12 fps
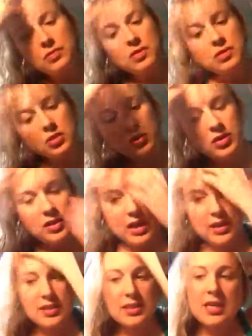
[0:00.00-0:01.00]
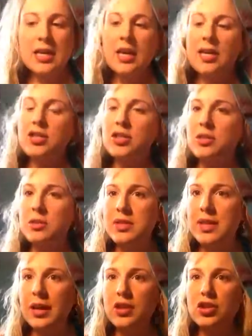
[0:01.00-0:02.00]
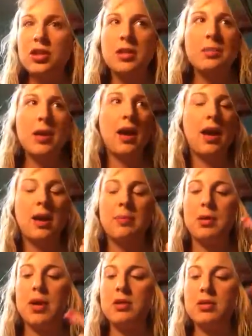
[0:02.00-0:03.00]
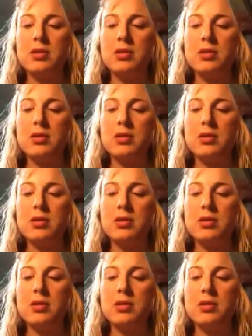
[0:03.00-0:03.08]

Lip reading: So the next thing I do is actually my eyebrows.